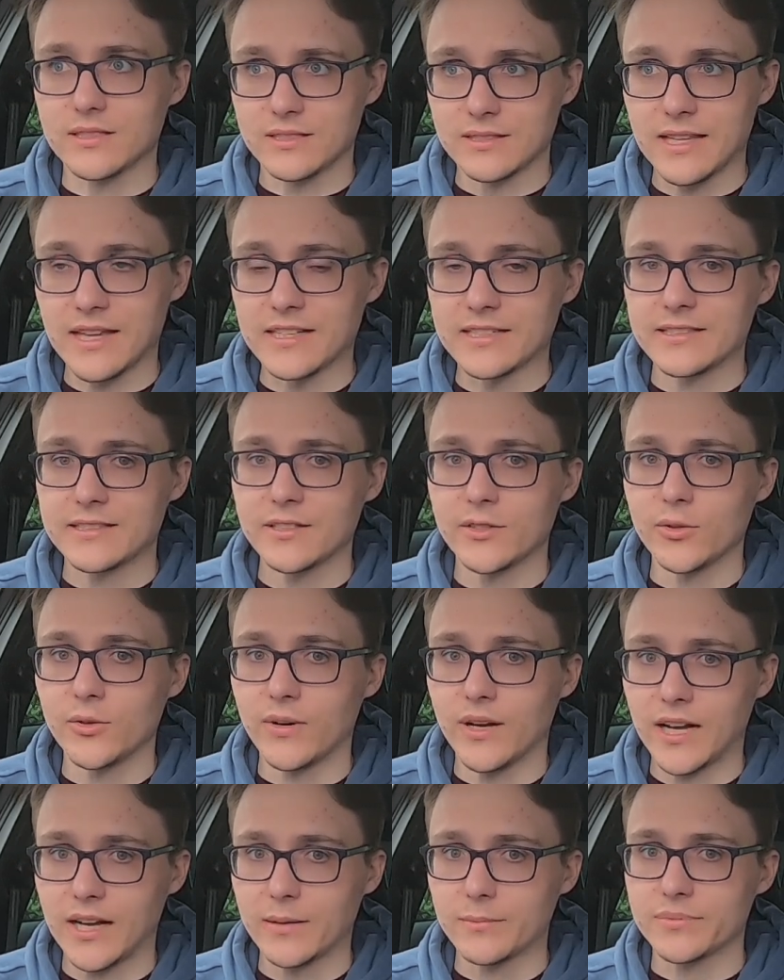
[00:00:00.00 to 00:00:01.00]
They're still
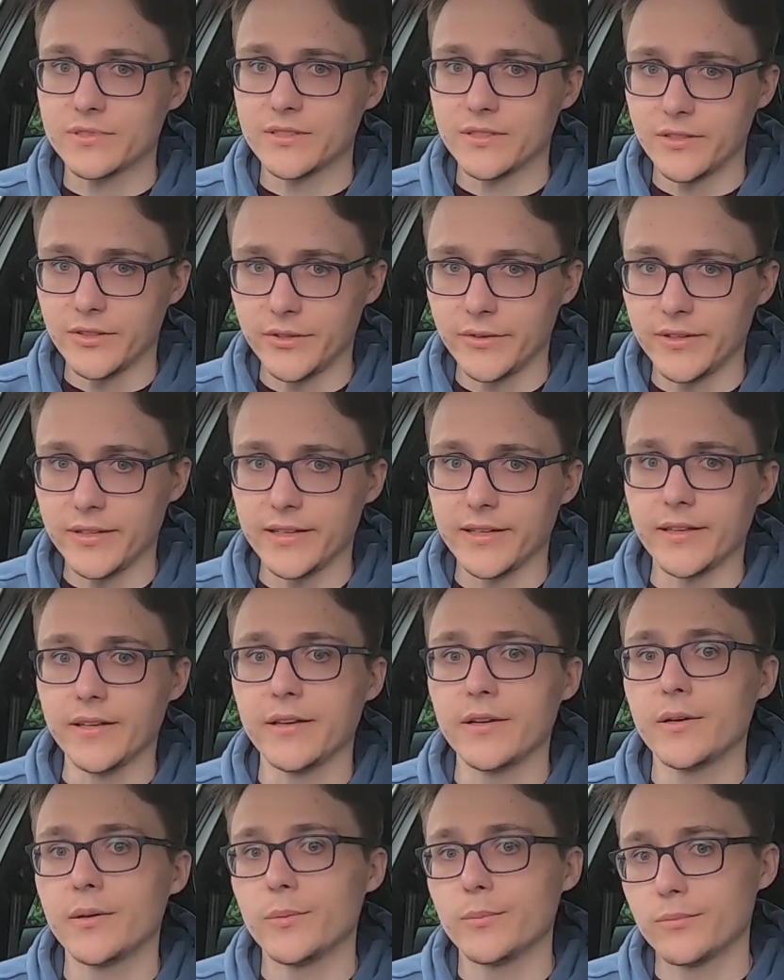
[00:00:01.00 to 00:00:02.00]
absolutely
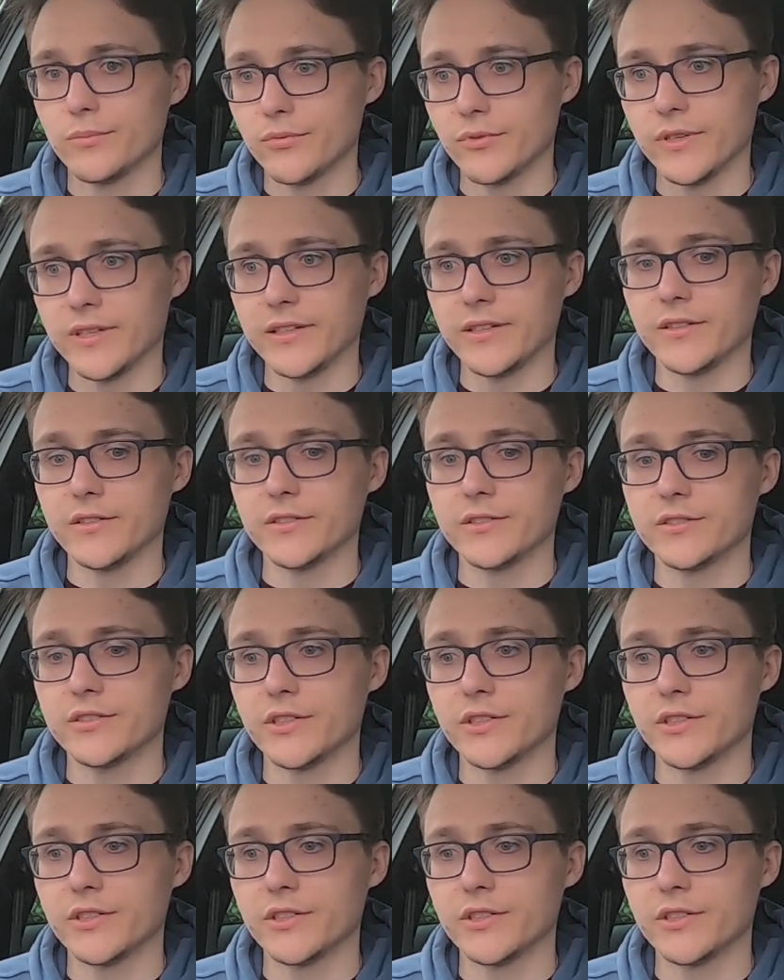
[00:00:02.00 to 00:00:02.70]
brilliant.